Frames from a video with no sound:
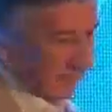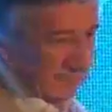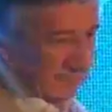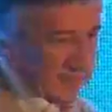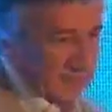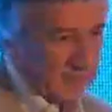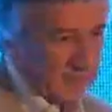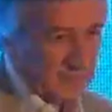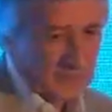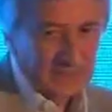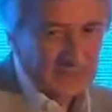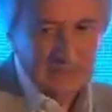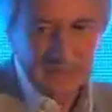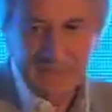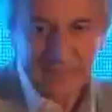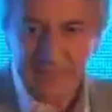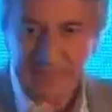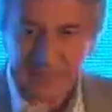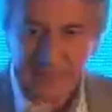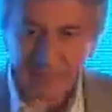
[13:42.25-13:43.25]
in
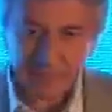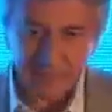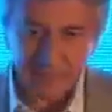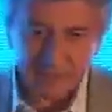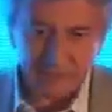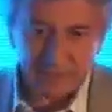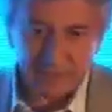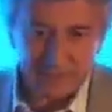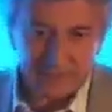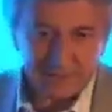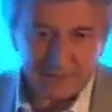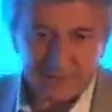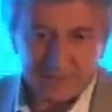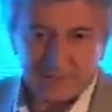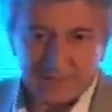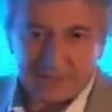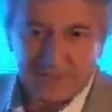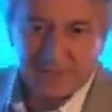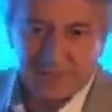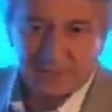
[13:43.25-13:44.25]
India is that it's the
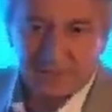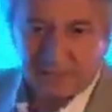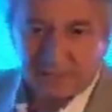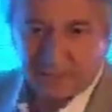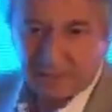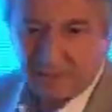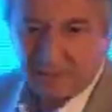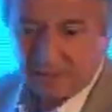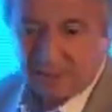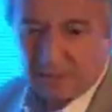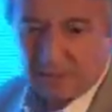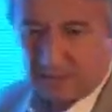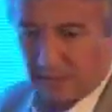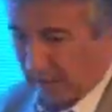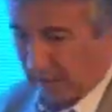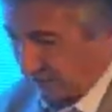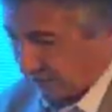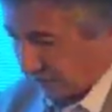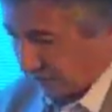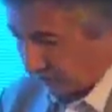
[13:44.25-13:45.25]
second
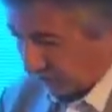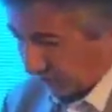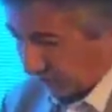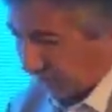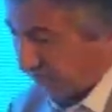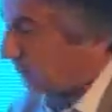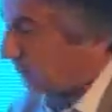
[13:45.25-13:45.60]
largest